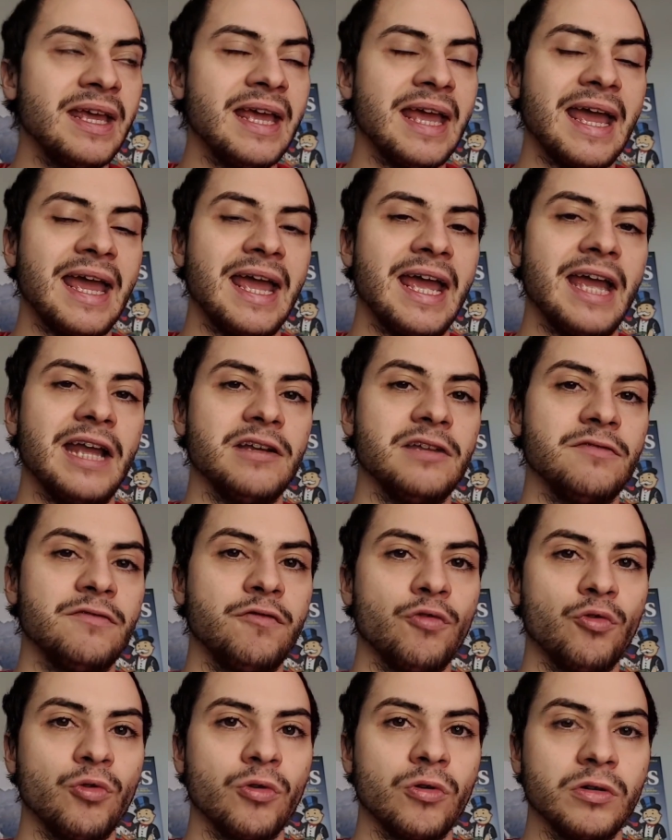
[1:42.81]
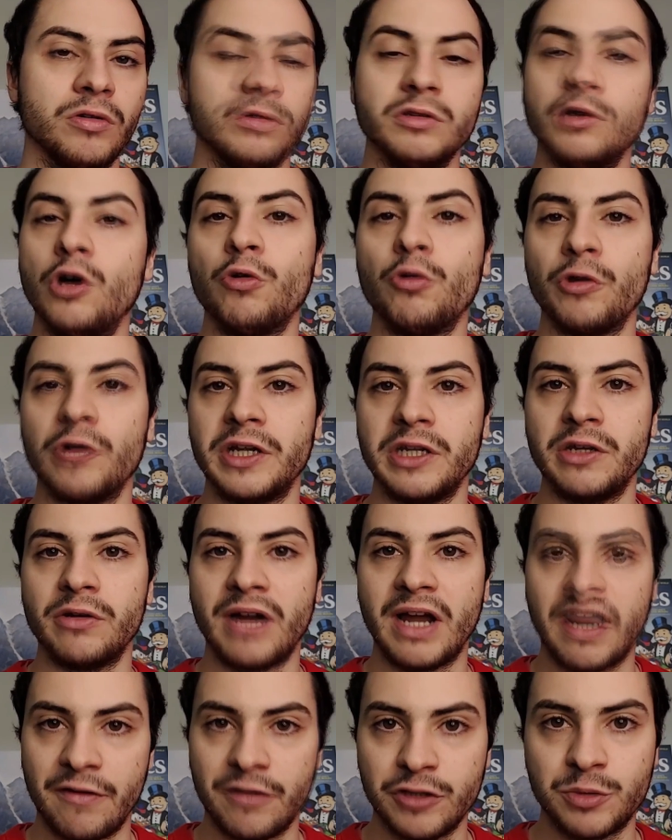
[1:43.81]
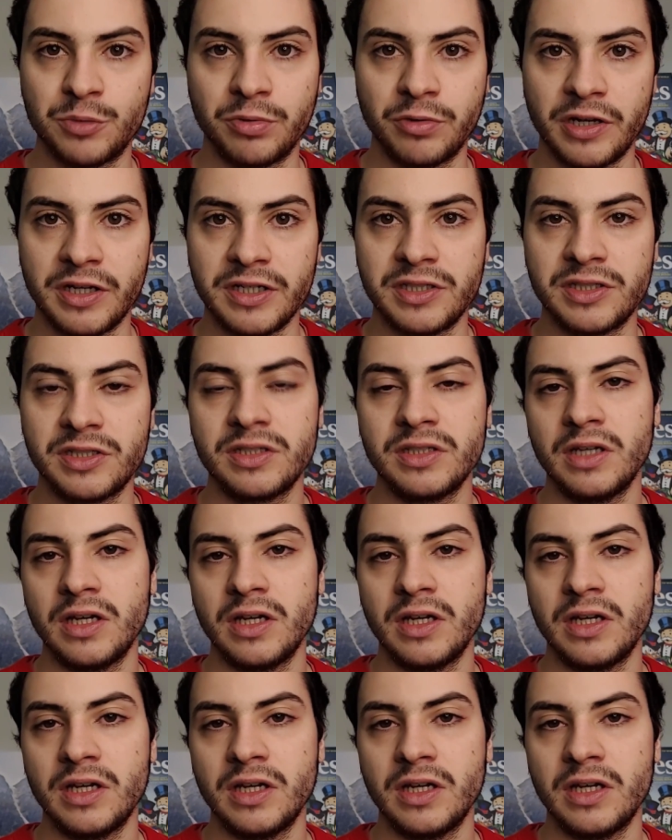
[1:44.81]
and for lowering your average price